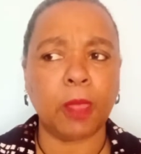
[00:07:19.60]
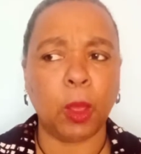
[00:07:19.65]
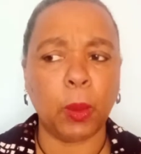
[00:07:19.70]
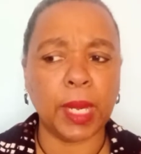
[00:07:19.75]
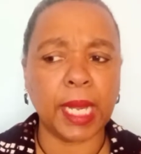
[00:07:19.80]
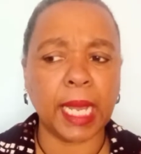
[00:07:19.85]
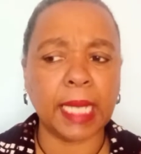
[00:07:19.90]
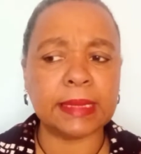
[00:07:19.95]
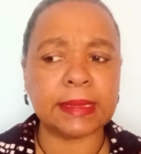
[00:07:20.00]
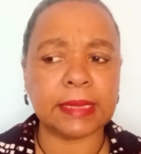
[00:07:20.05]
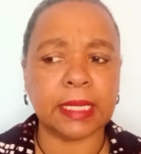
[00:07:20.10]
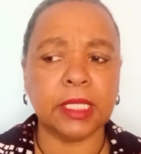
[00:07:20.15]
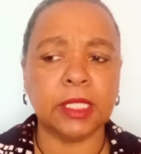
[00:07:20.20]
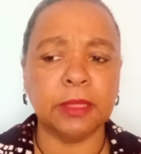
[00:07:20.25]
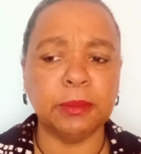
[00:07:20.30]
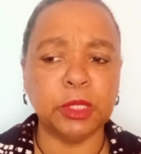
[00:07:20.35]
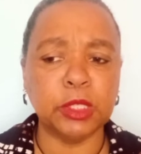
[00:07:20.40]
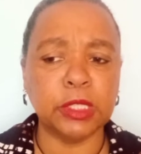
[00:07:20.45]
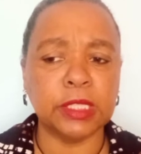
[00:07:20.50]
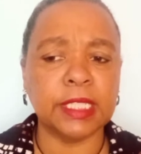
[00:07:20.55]
When I say
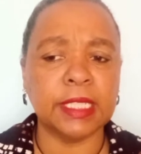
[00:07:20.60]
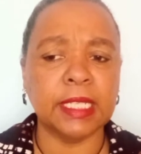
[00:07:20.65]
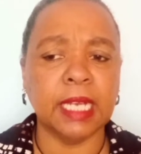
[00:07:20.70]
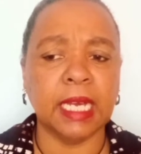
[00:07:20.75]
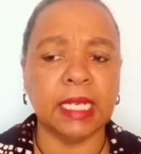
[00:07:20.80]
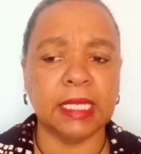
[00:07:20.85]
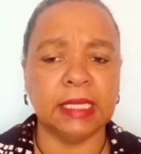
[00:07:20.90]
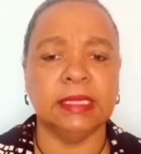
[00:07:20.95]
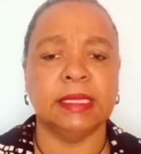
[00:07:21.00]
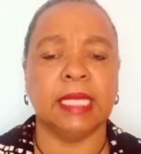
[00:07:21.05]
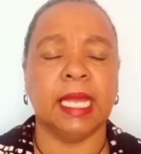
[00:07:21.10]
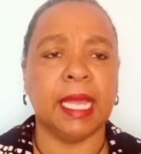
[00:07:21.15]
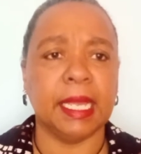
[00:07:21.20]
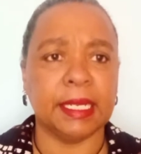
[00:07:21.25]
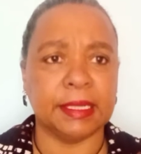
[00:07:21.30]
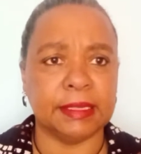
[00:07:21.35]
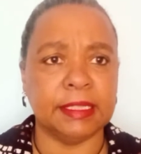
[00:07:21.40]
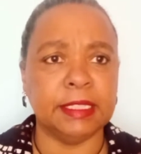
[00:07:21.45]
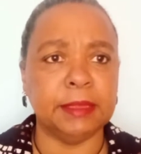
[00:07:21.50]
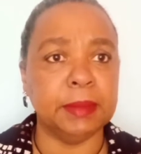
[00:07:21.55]
community gardens, I
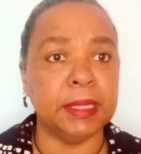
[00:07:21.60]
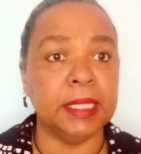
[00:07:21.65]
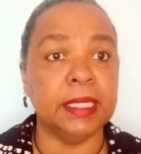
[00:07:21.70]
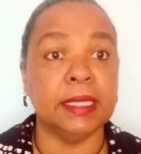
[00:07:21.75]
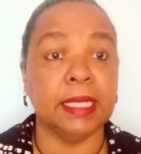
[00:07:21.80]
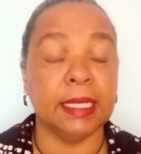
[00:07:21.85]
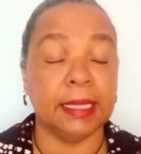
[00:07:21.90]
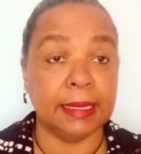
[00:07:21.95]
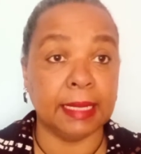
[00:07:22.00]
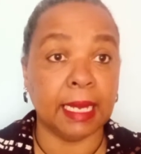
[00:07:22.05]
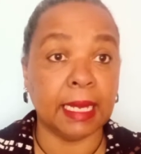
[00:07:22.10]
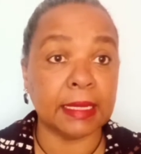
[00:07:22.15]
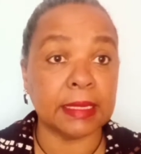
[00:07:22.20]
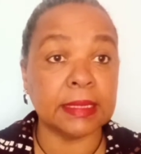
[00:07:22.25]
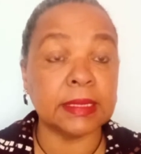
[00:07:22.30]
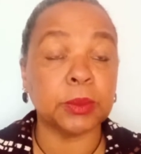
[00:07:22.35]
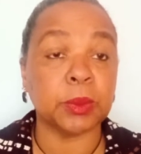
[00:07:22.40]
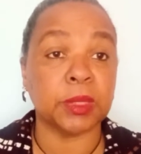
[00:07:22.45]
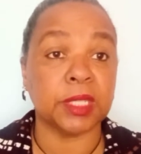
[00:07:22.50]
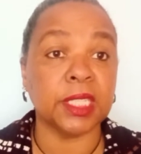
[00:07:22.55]
actually mean that
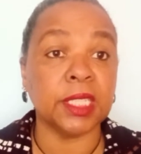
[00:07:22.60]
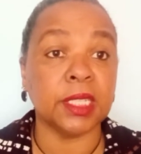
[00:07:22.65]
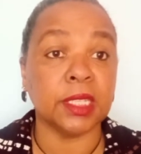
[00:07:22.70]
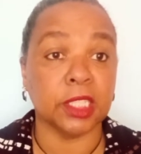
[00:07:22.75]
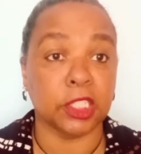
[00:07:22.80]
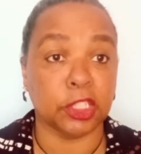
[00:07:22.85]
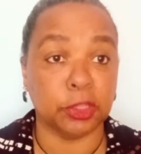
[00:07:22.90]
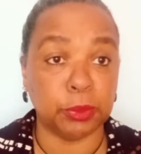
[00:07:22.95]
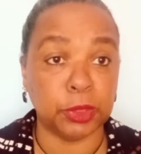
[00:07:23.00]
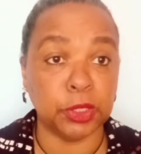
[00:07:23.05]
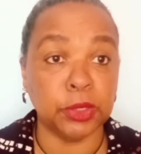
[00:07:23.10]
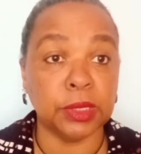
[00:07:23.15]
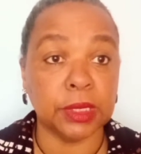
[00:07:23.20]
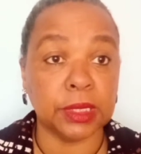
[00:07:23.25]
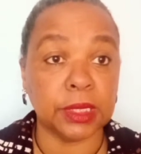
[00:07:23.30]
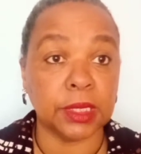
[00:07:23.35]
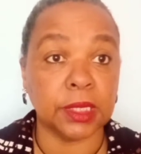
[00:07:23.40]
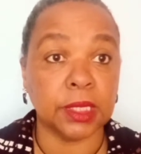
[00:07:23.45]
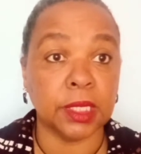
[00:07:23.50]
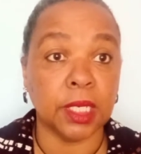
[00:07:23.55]
gardens within the
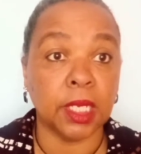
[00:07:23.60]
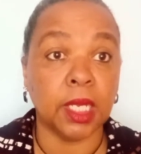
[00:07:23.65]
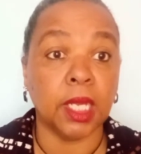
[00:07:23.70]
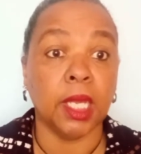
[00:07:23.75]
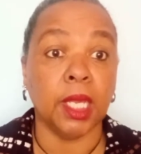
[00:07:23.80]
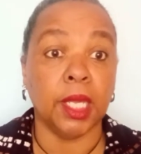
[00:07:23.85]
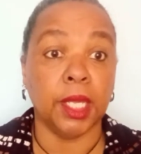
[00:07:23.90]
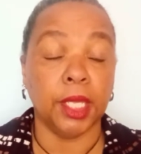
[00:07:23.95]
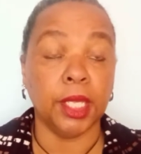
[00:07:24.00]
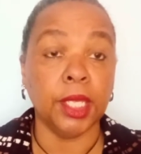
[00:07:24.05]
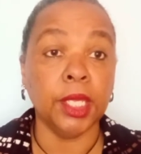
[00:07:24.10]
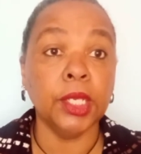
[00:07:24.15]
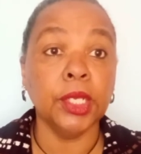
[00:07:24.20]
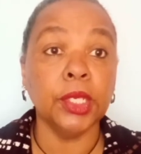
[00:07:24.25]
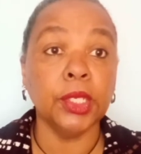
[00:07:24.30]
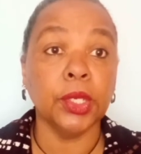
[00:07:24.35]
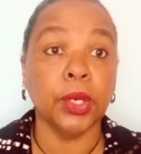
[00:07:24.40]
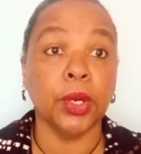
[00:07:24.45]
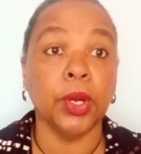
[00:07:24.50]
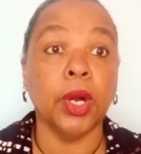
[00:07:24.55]
community.
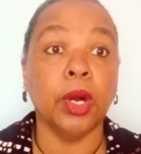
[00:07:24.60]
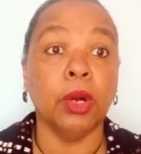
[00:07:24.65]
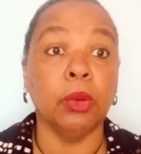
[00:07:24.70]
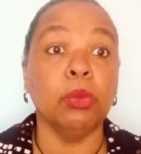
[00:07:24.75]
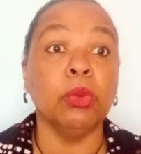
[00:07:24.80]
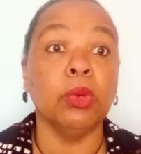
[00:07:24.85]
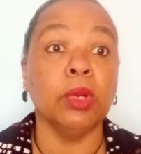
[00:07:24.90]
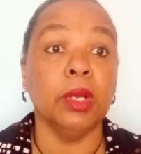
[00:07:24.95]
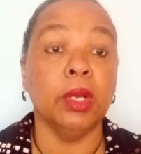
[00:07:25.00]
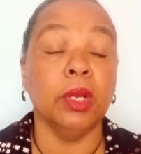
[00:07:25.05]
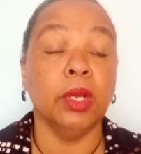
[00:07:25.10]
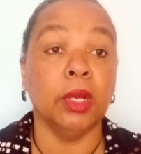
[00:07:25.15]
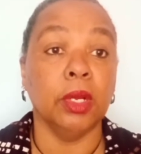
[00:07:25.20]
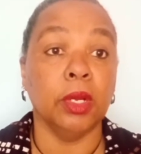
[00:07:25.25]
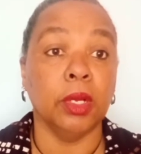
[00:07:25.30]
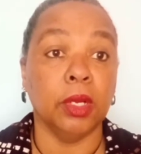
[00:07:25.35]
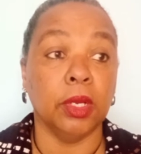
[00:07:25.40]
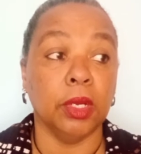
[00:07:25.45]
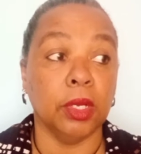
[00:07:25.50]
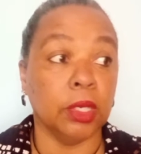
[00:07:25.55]
In your own
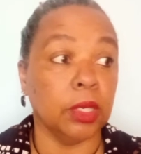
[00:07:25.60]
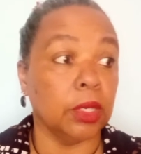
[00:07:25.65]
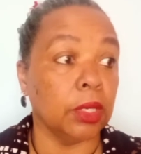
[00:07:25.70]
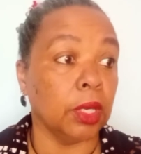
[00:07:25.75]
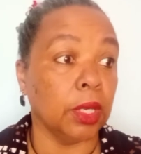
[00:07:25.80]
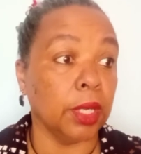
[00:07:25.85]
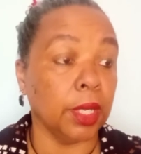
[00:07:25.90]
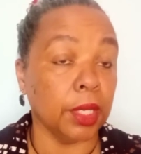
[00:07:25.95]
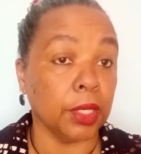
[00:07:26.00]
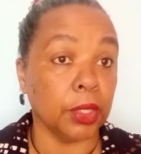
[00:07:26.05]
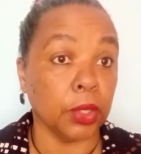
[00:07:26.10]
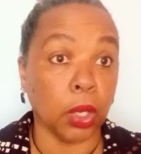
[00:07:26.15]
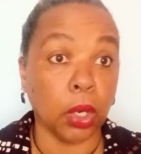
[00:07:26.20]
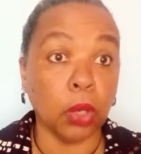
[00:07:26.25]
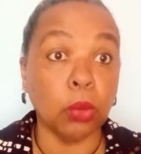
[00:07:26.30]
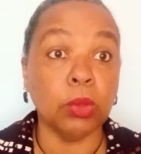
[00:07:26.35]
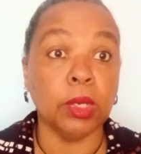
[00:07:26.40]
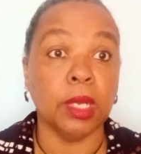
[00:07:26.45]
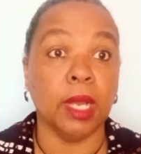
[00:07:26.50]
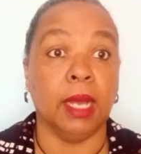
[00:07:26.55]

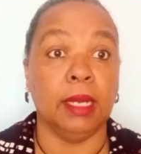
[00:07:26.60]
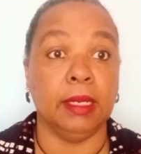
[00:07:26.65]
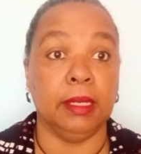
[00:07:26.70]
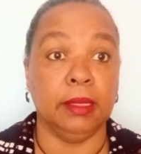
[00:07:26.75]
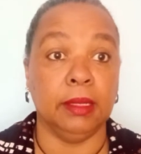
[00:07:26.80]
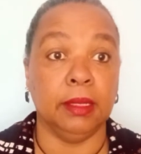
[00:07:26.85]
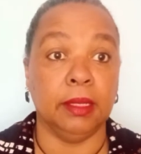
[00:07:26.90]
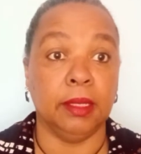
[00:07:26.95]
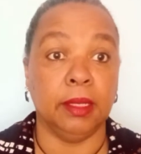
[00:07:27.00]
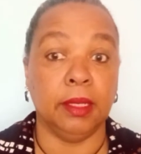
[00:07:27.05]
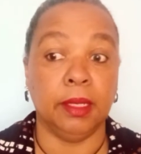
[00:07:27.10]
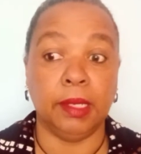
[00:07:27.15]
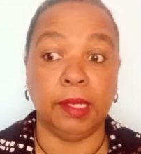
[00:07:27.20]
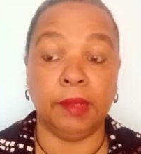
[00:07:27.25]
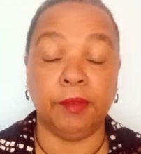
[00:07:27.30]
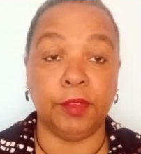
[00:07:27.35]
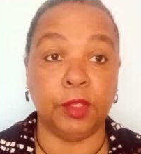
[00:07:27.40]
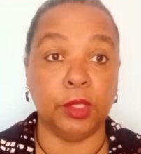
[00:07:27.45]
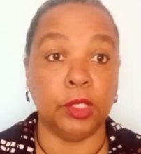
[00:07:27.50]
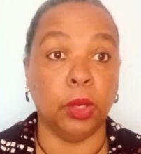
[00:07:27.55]
garden.
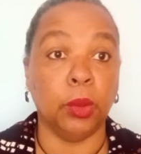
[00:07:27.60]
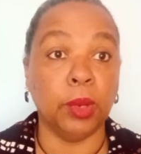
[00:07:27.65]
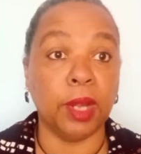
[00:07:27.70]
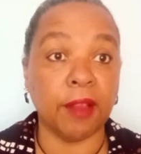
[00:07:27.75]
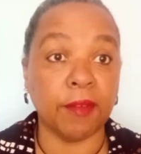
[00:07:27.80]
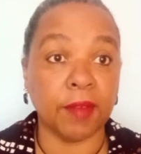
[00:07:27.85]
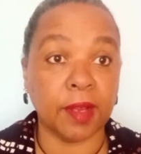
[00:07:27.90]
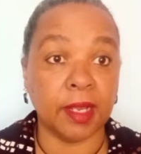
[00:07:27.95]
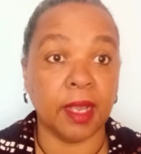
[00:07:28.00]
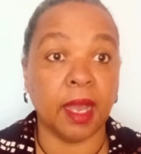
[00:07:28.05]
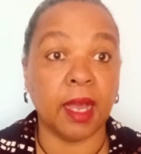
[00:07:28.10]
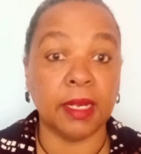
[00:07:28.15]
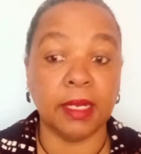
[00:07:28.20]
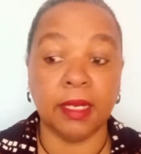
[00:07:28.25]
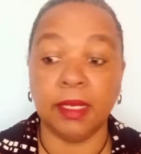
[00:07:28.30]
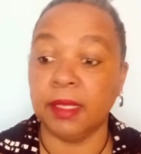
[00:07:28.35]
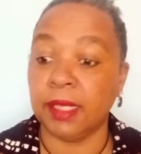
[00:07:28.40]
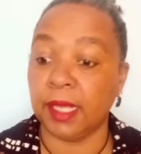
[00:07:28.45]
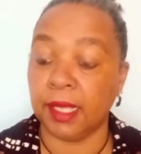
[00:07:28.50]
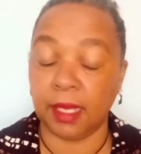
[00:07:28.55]
If you don't have a
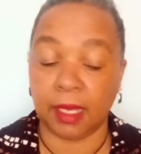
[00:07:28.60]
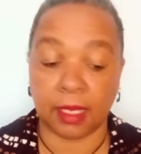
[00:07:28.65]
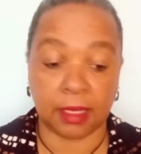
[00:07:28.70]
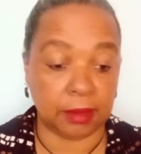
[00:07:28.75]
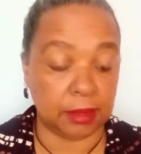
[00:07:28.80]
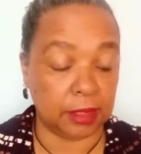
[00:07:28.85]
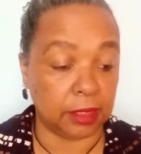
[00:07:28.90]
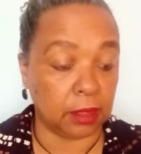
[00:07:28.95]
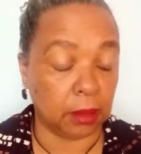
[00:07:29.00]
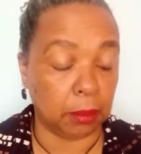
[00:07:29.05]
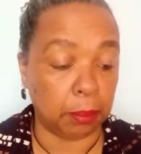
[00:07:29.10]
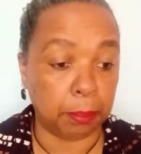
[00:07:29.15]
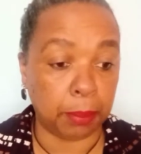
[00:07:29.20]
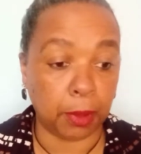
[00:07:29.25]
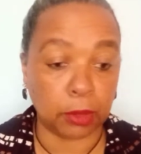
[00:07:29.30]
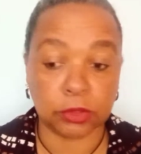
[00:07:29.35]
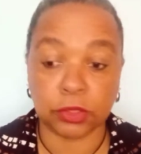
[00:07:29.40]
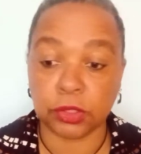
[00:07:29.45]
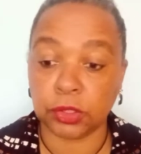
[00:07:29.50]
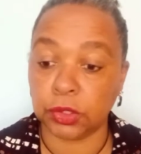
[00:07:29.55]
garden, there are little
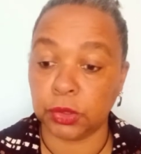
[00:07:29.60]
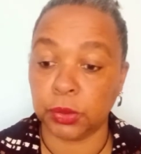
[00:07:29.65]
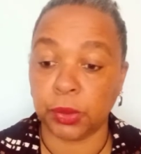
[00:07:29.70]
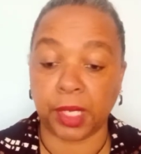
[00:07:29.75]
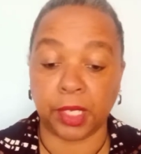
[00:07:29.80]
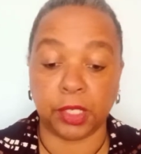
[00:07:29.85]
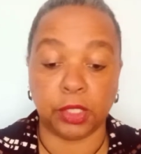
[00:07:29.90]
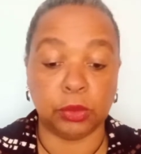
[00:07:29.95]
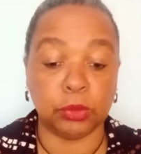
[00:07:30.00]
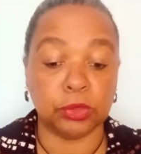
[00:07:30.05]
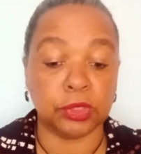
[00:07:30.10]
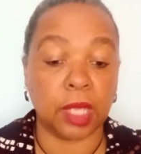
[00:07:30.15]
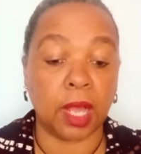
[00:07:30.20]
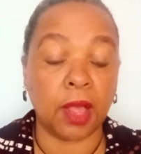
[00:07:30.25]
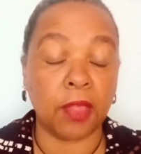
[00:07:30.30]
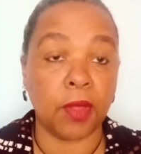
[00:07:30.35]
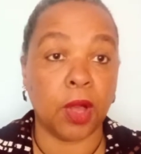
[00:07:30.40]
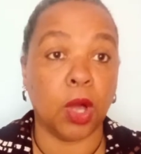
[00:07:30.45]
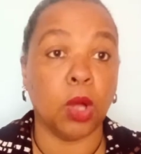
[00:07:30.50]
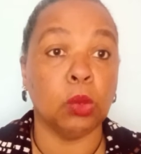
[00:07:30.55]
pots. You can use
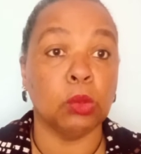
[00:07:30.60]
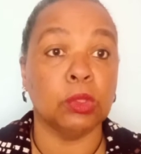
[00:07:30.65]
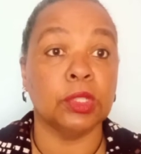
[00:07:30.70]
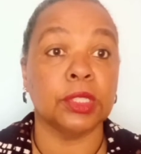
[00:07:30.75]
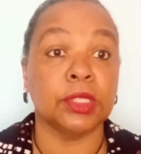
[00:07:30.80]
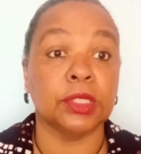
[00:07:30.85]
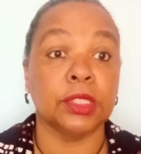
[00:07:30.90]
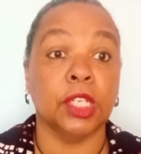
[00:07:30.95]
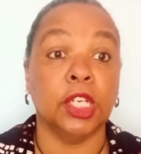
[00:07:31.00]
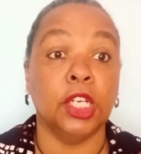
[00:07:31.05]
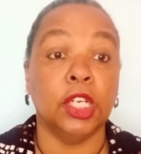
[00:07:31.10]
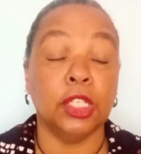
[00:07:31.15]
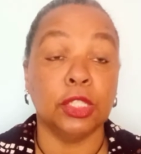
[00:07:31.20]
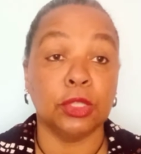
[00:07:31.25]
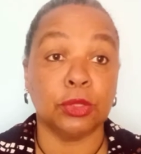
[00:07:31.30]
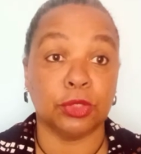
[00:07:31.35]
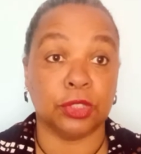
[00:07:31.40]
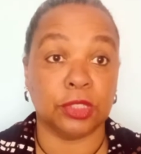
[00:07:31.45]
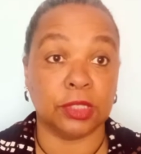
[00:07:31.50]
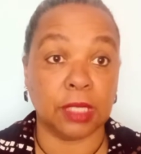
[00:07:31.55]
other holders
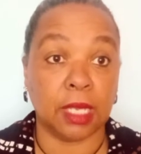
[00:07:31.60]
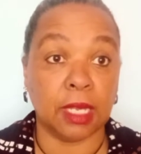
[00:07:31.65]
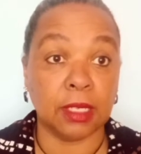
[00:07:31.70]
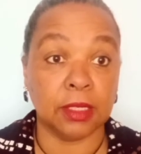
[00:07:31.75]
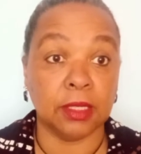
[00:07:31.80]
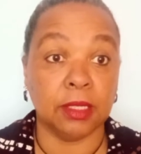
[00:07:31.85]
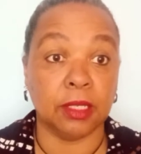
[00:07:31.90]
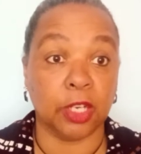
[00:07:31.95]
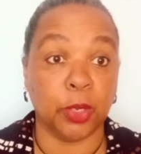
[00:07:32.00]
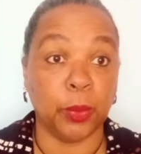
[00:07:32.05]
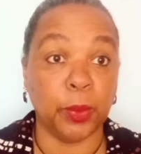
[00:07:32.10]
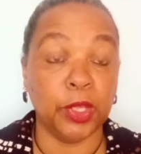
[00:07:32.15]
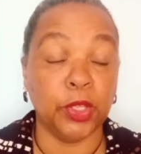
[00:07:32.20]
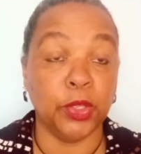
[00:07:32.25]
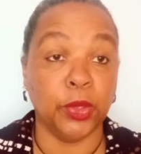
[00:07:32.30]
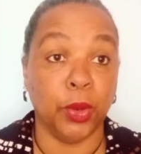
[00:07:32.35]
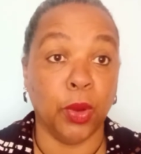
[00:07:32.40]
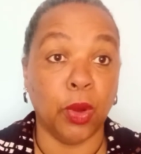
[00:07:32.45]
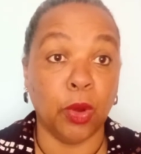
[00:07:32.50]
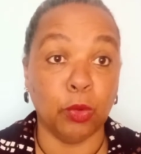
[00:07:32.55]
to start growing
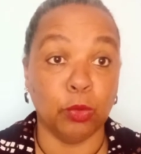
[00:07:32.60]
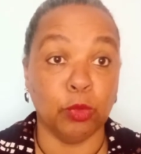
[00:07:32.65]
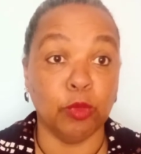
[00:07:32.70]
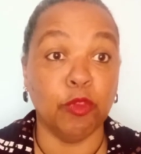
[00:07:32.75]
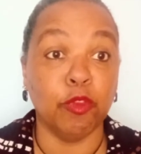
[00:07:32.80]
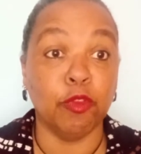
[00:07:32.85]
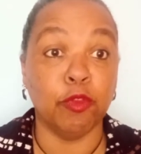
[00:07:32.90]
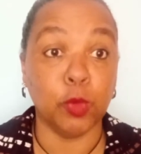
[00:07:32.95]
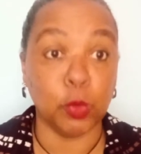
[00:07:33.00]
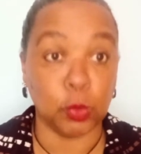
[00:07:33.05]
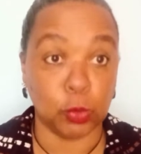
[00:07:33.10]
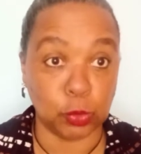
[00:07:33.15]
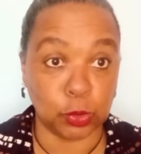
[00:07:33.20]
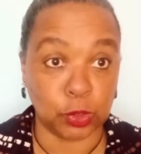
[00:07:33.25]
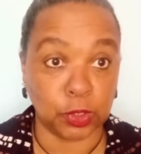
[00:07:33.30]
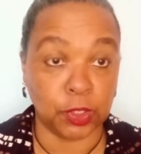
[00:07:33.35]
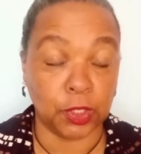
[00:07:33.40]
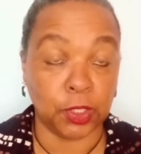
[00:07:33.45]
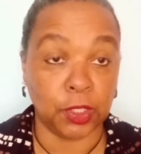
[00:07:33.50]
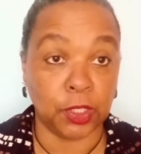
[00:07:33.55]
your own food.